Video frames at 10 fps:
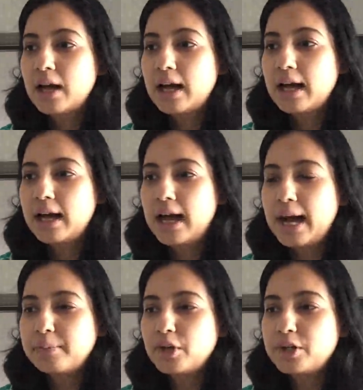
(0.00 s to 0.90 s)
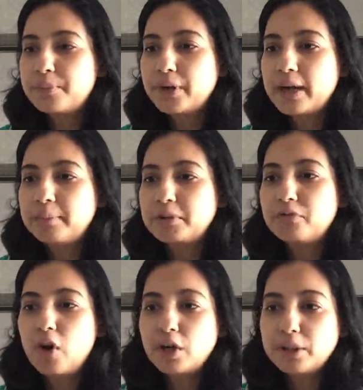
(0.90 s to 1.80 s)
I'm going to bring up the
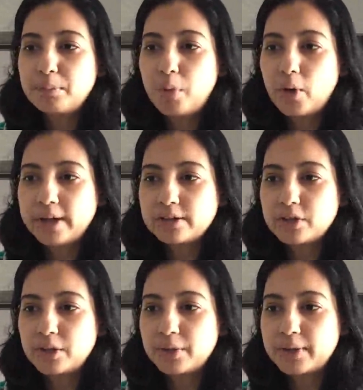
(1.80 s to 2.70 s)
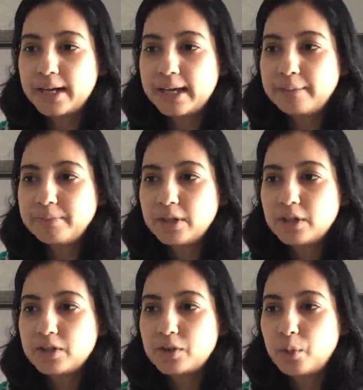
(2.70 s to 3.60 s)
following points, okay?
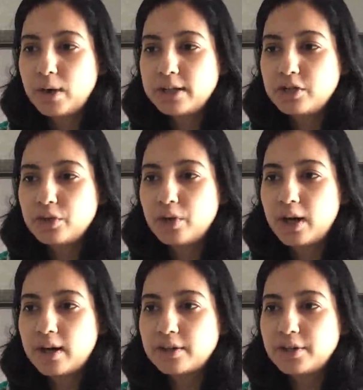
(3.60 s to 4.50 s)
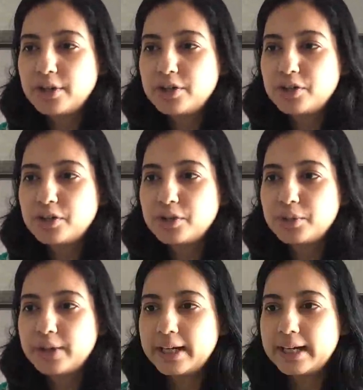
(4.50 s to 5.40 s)
So what you are going to
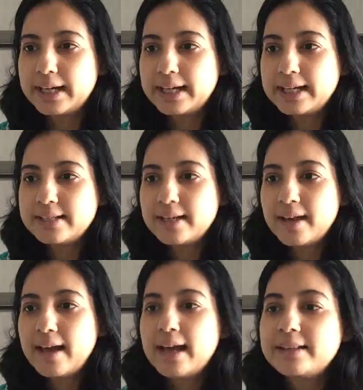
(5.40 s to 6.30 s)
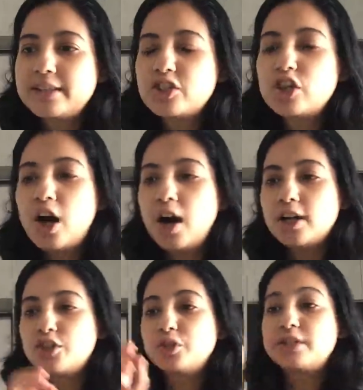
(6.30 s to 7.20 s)
do is, the
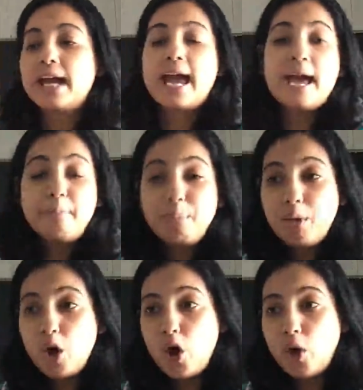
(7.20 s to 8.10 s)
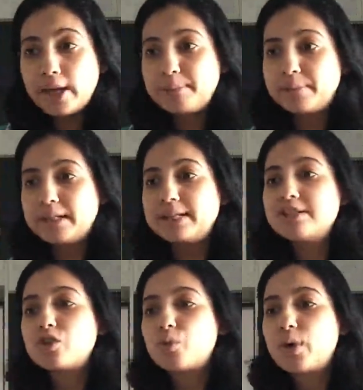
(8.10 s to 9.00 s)
chart shows the
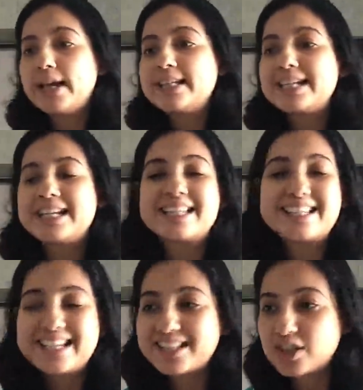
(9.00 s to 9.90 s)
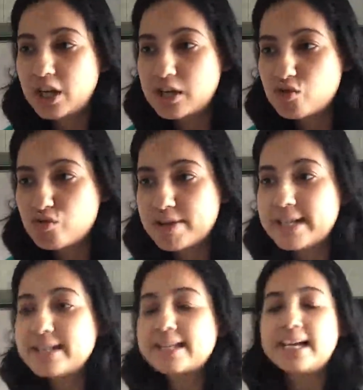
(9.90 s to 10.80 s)
employment rate in 6 countries